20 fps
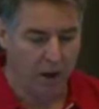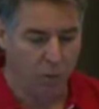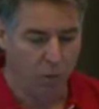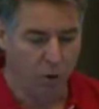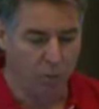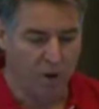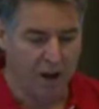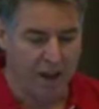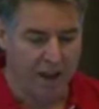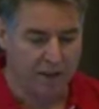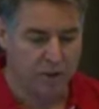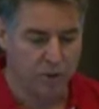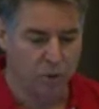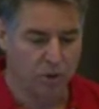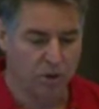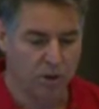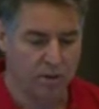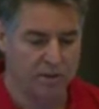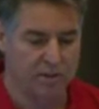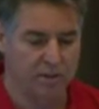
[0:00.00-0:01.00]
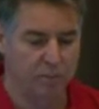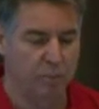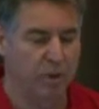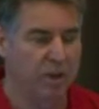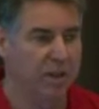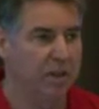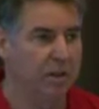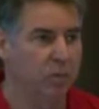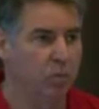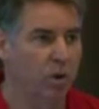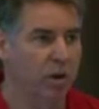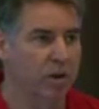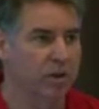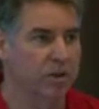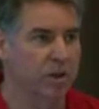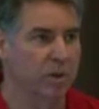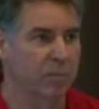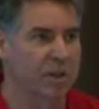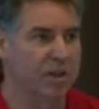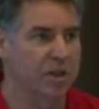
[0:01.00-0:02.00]
what my actual costs have been, what I
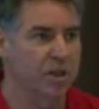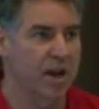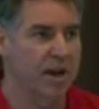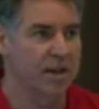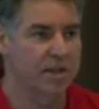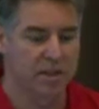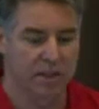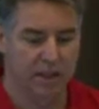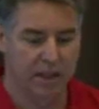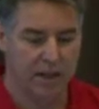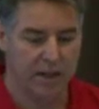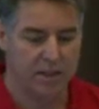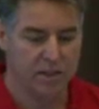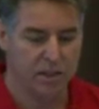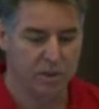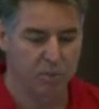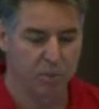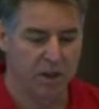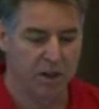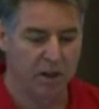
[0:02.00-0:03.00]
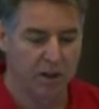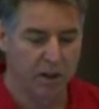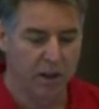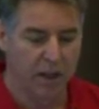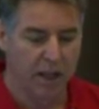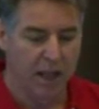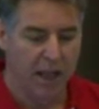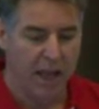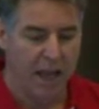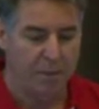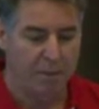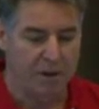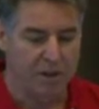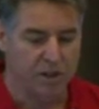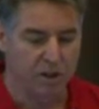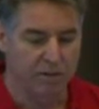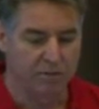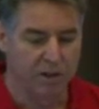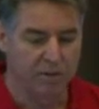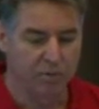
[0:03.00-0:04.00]
should have been charging the customer, how
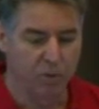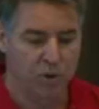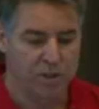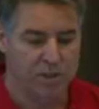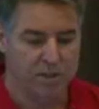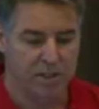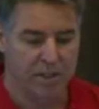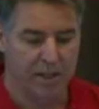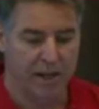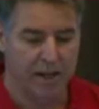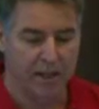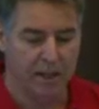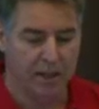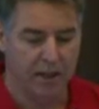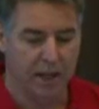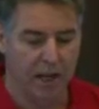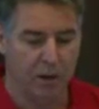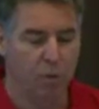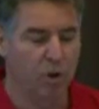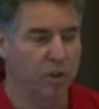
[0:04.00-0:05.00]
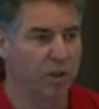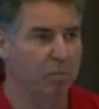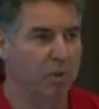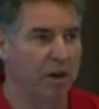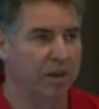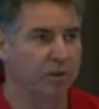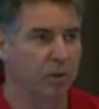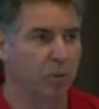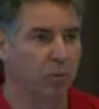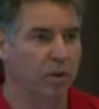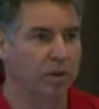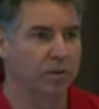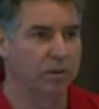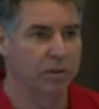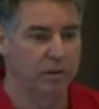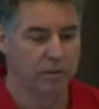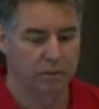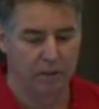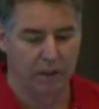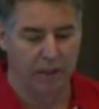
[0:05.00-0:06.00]
much I've invoiced to date, and what the budget
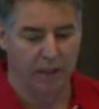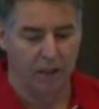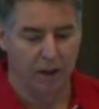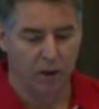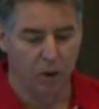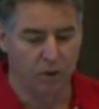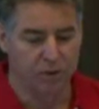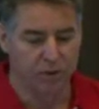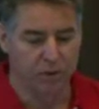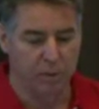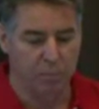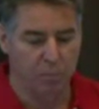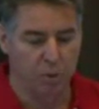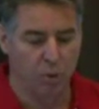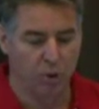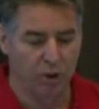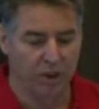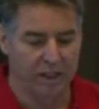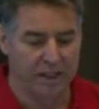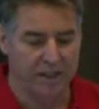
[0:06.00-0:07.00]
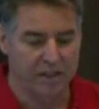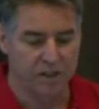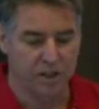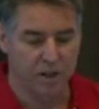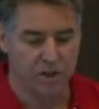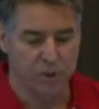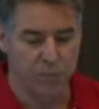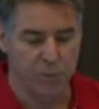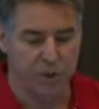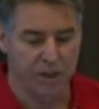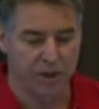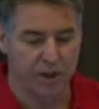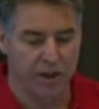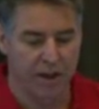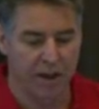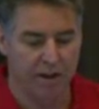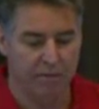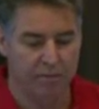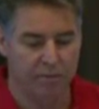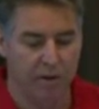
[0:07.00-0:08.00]
was. Also importantly, it shows me that I
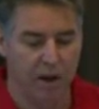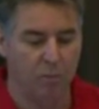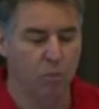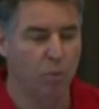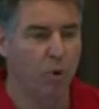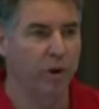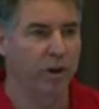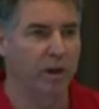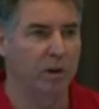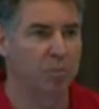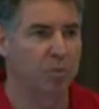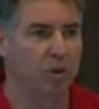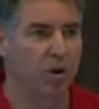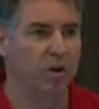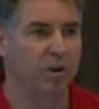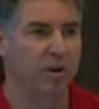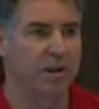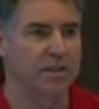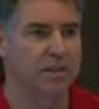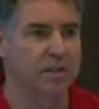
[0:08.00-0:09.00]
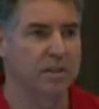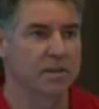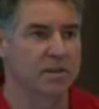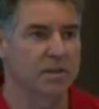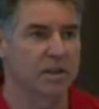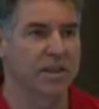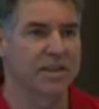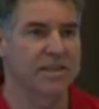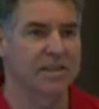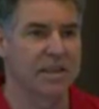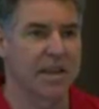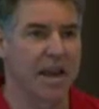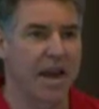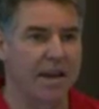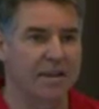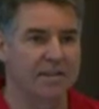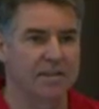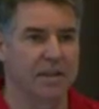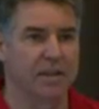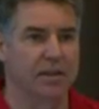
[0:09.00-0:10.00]
have work in progress. So that's the
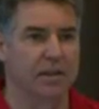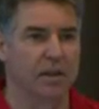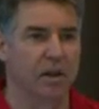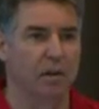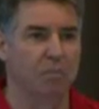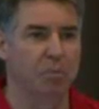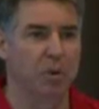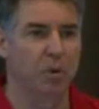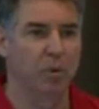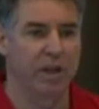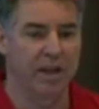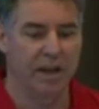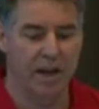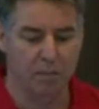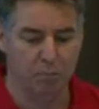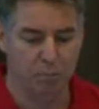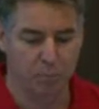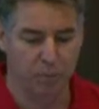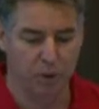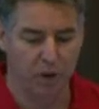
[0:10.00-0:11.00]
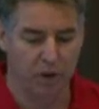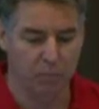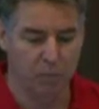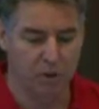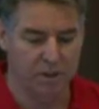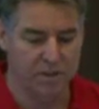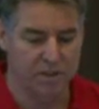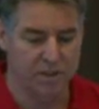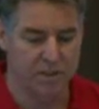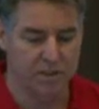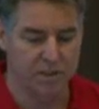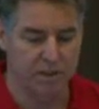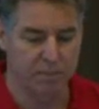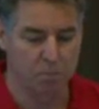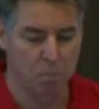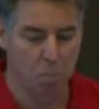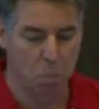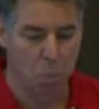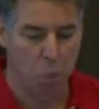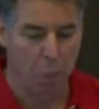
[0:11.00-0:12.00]
asset that I'm building up on my
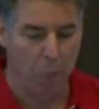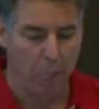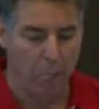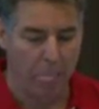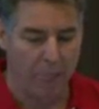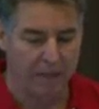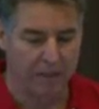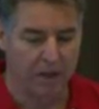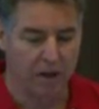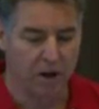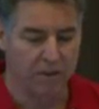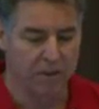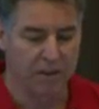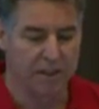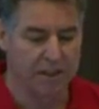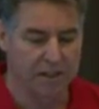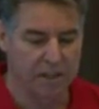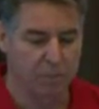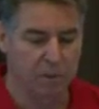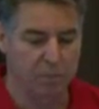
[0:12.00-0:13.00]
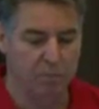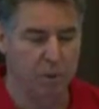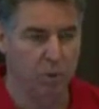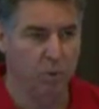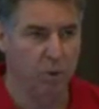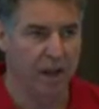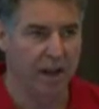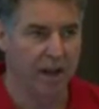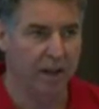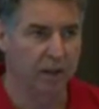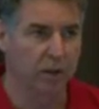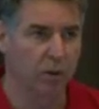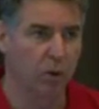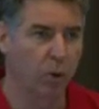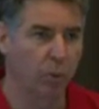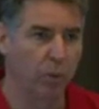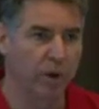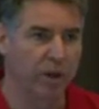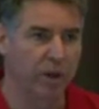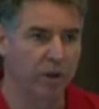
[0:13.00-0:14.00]
system that either needs to be built out
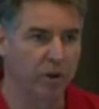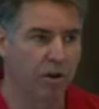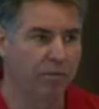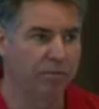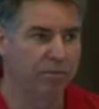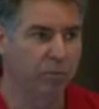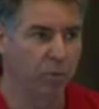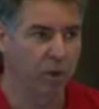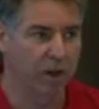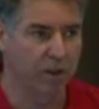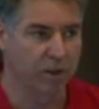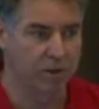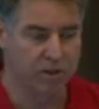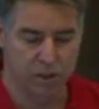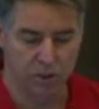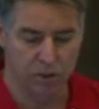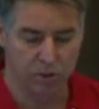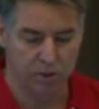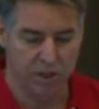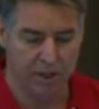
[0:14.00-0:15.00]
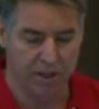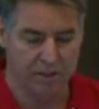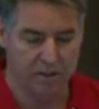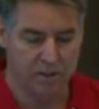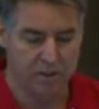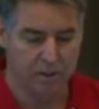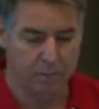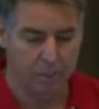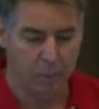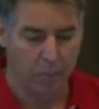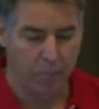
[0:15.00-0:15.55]
or written off, one of those two things.